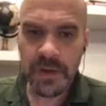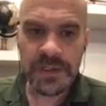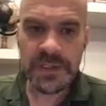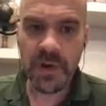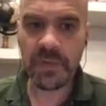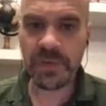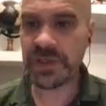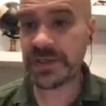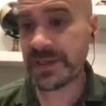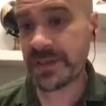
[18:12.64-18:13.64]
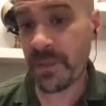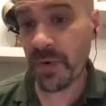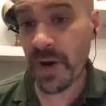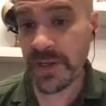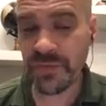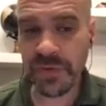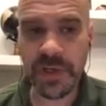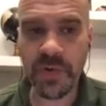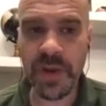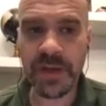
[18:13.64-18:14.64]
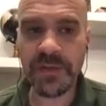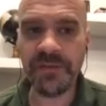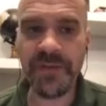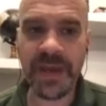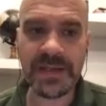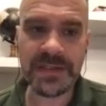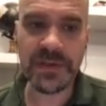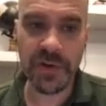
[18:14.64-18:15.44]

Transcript: So just to summarize really quick, the vagus